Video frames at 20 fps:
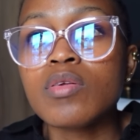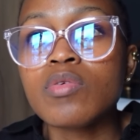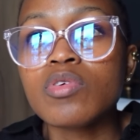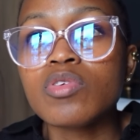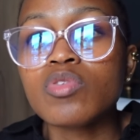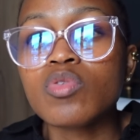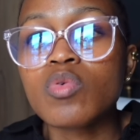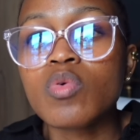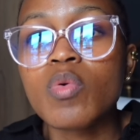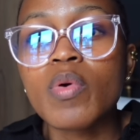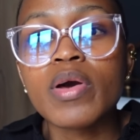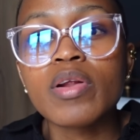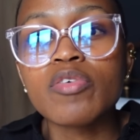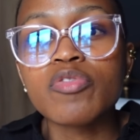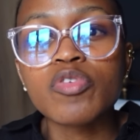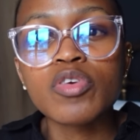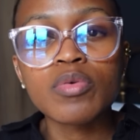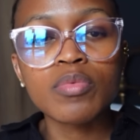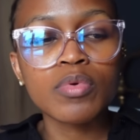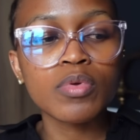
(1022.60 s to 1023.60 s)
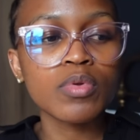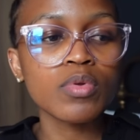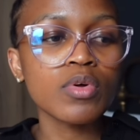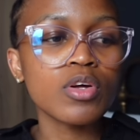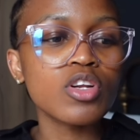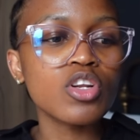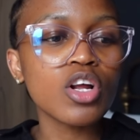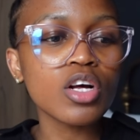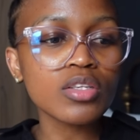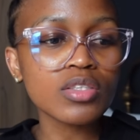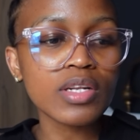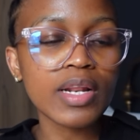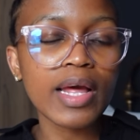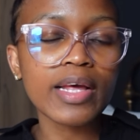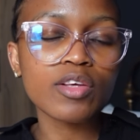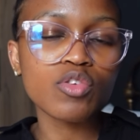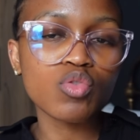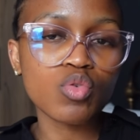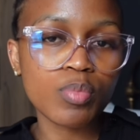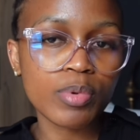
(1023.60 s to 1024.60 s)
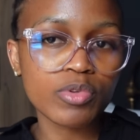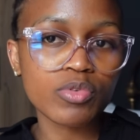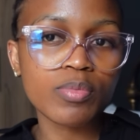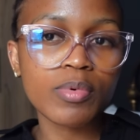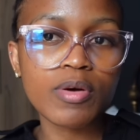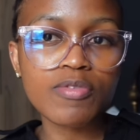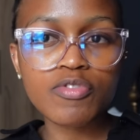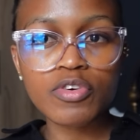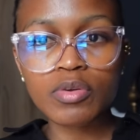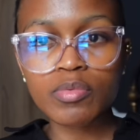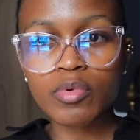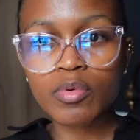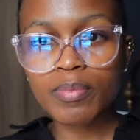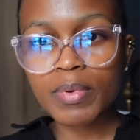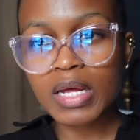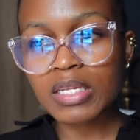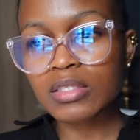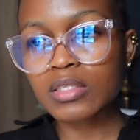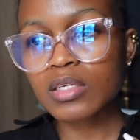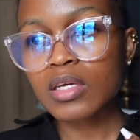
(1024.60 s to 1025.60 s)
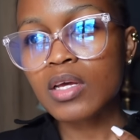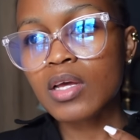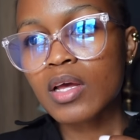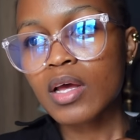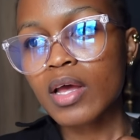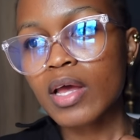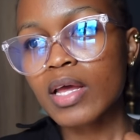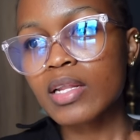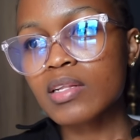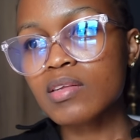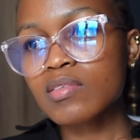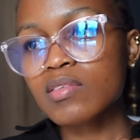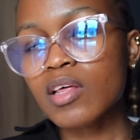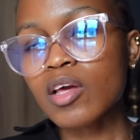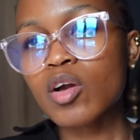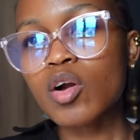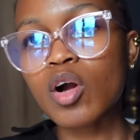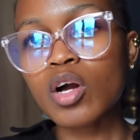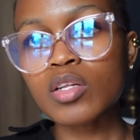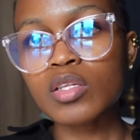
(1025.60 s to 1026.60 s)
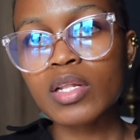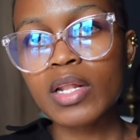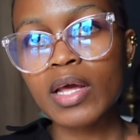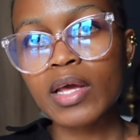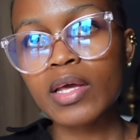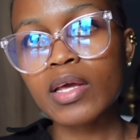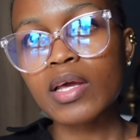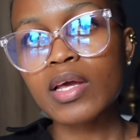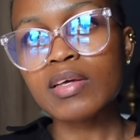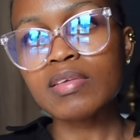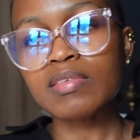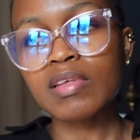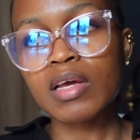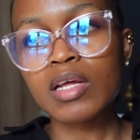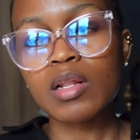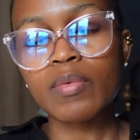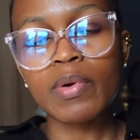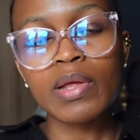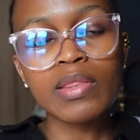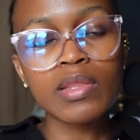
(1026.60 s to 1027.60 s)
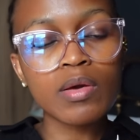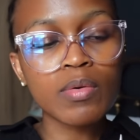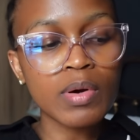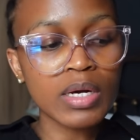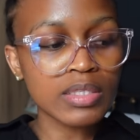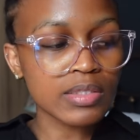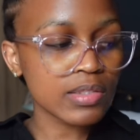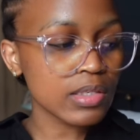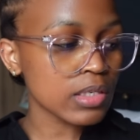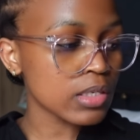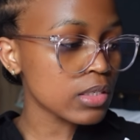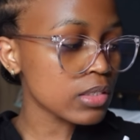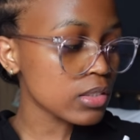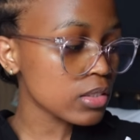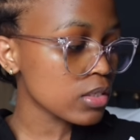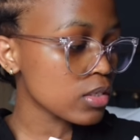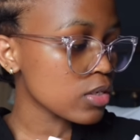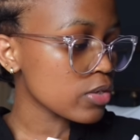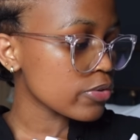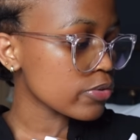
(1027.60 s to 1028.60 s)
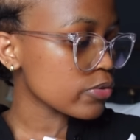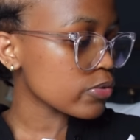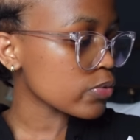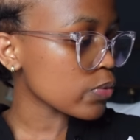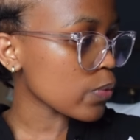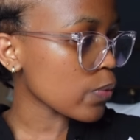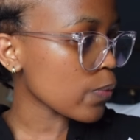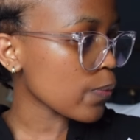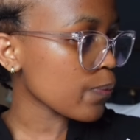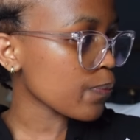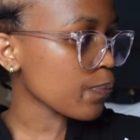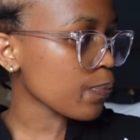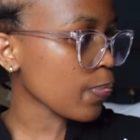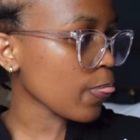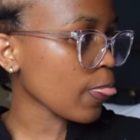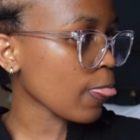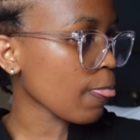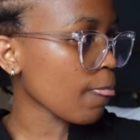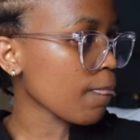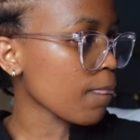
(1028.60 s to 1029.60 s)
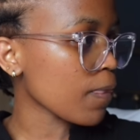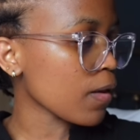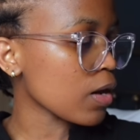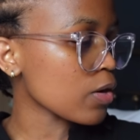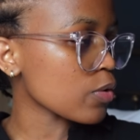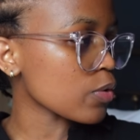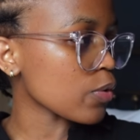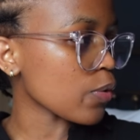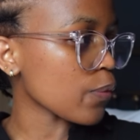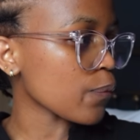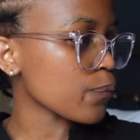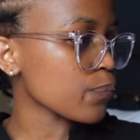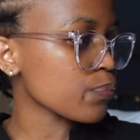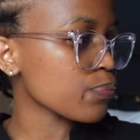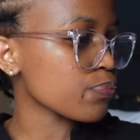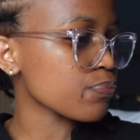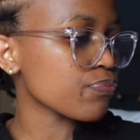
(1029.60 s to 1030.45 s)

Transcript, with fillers: it was quite affordable not like super super affordable but at least they got like exactly what they wanted so I don't know